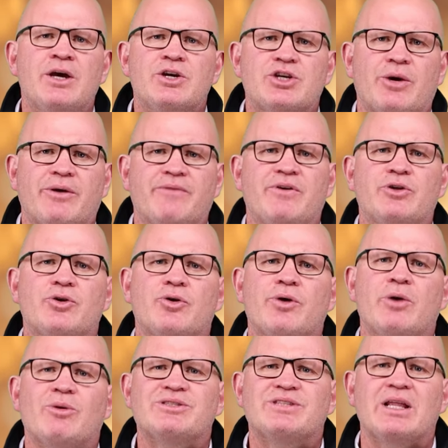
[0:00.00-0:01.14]
showing
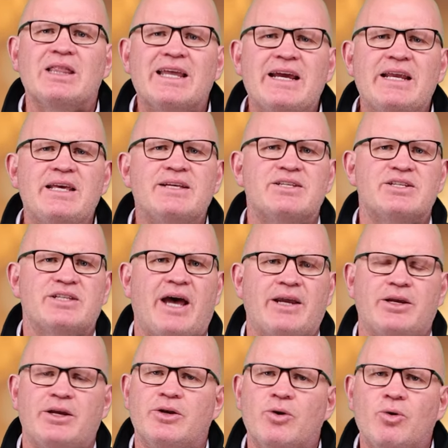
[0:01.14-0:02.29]
Victoria was the leading state
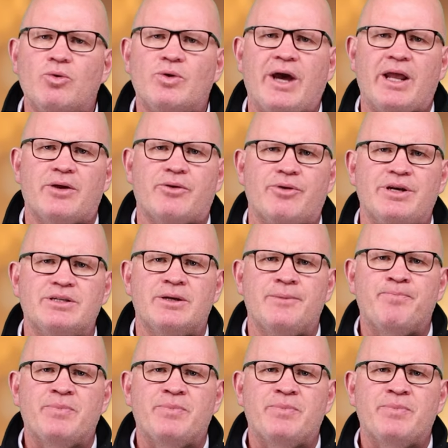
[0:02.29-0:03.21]
in all categories